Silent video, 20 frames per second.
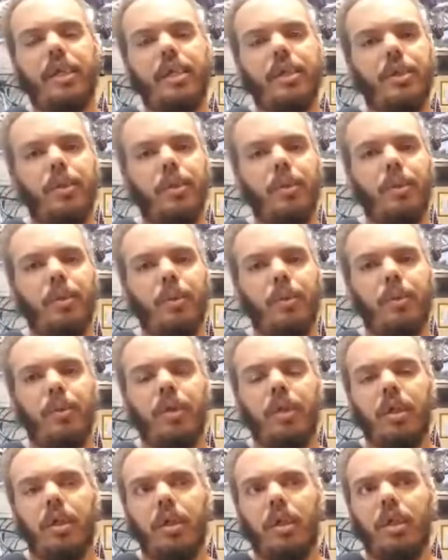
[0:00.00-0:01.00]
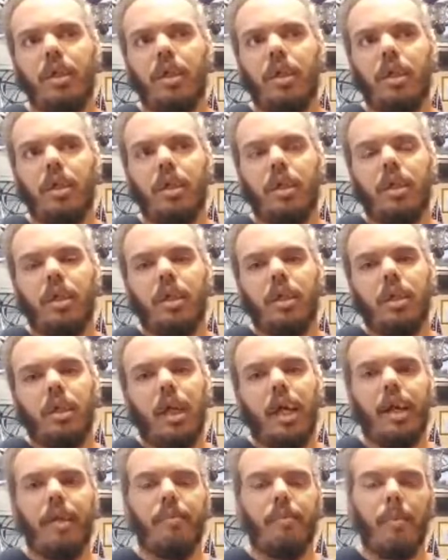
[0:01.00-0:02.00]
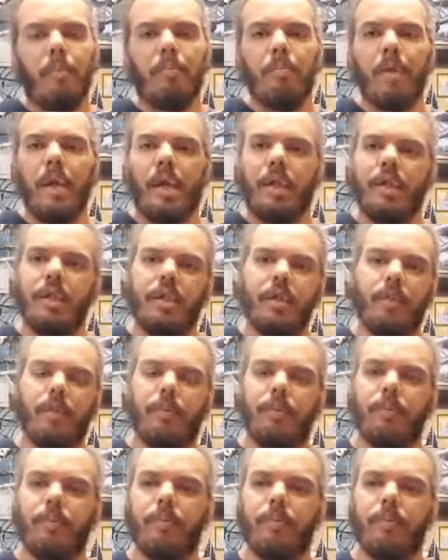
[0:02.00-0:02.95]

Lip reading: to do kind of a mix of,